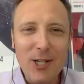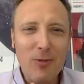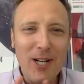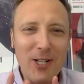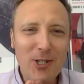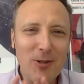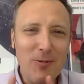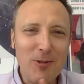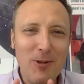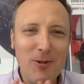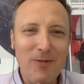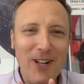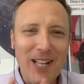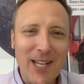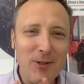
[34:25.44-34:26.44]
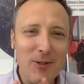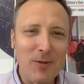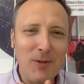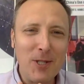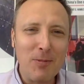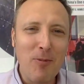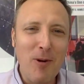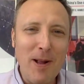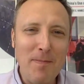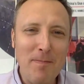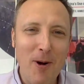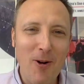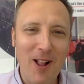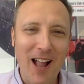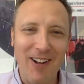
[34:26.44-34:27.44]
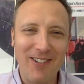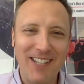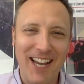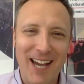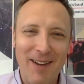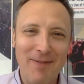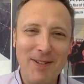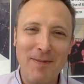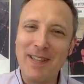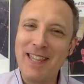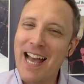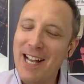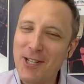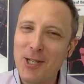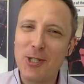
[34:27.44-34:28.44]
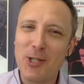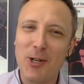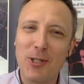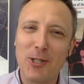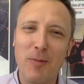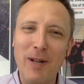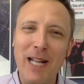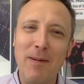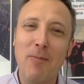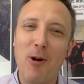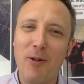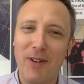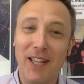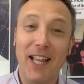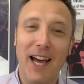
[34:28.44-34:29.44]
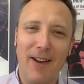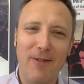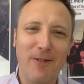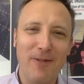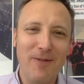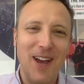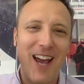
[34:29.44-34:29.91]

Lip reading: to watch YouTube videos of Sprint burnout times. I mean, that just shows that we need more of a life.